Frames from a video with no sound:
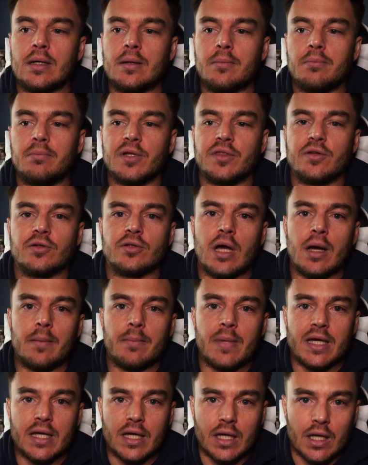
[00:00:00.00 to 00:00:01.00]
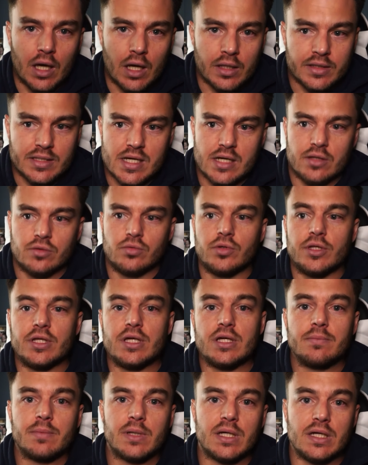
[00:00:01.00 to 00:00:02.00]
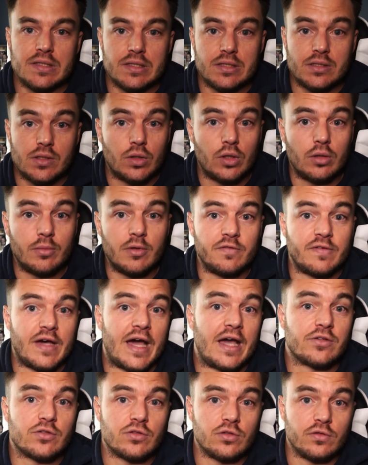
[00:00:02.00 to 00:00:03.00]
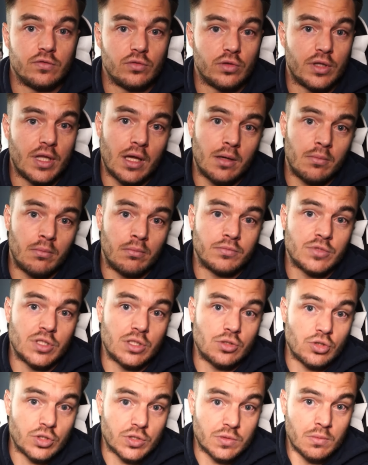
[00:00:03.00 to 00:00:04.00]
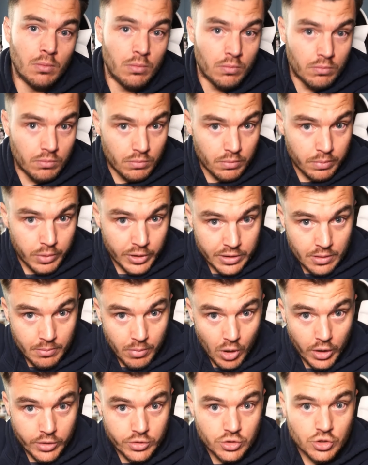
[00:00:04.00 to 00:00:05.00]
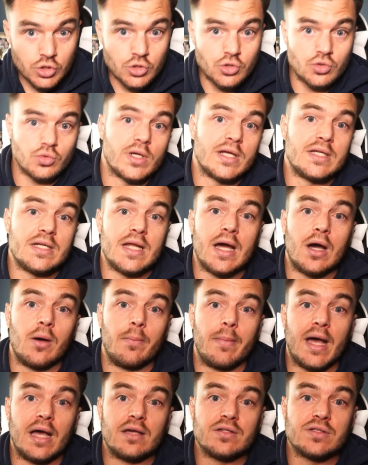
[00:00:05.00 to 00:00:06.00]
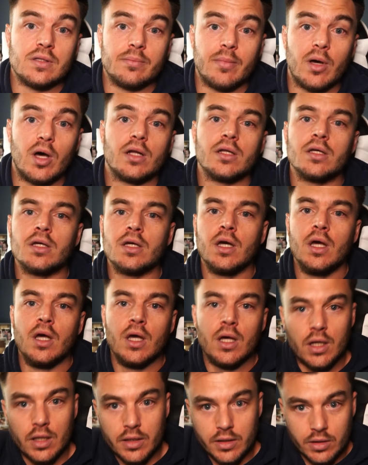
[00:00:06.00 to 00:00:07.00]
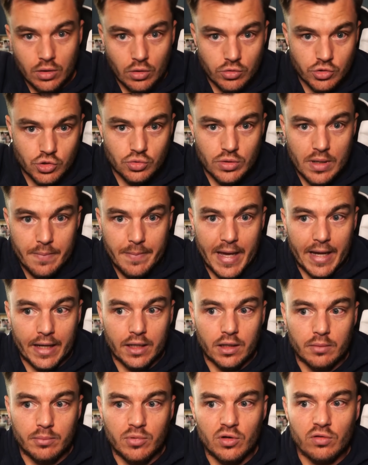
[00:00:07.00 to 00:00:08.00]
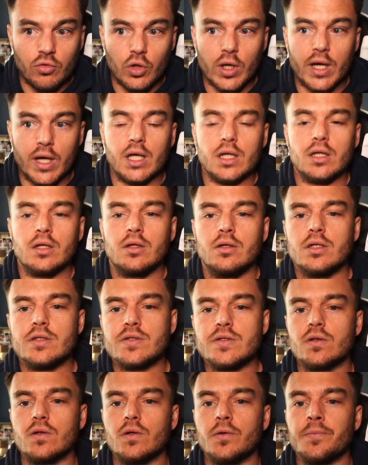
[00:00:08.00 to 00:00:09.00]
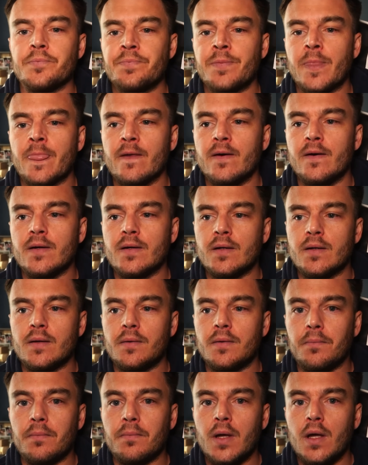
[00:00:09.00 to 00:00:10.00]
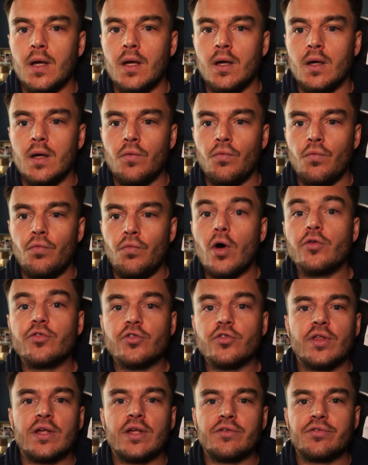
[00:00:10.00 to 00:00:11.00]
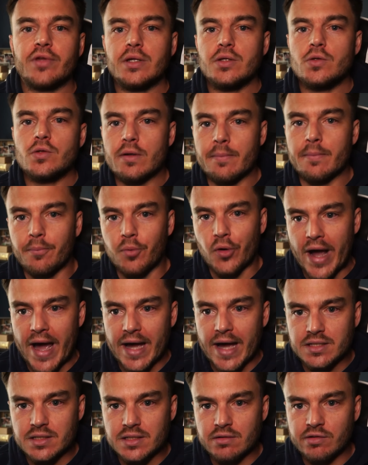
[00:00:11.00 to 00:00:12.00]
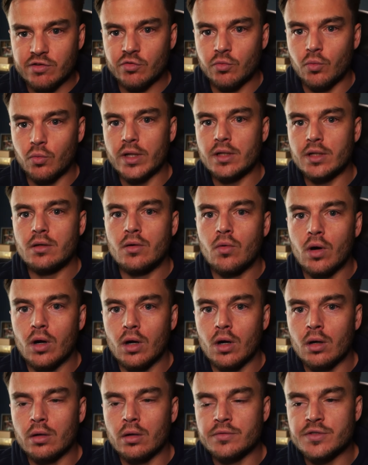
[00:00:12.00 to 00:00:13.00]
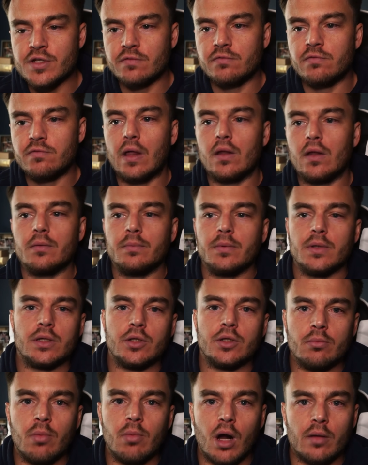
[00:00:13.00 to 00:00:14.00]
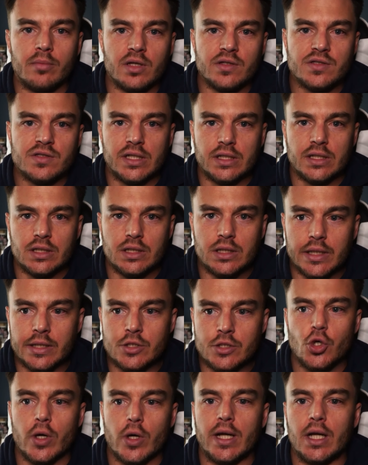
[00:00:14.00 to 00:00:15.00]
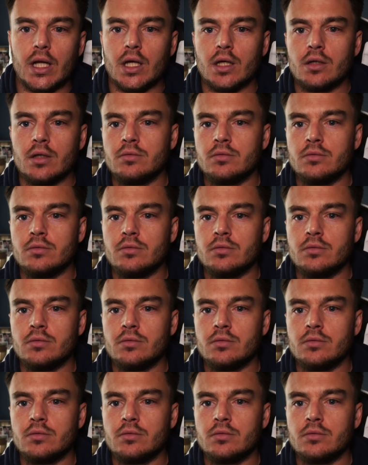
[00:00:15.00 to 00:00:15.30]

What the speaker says: but they're not making contact through the hip because it's a little bit faster for them to just bring the bar straight down past the body and then go straight back up overhead. And so those are things that you can practice when you are developing your barbell cycling and training.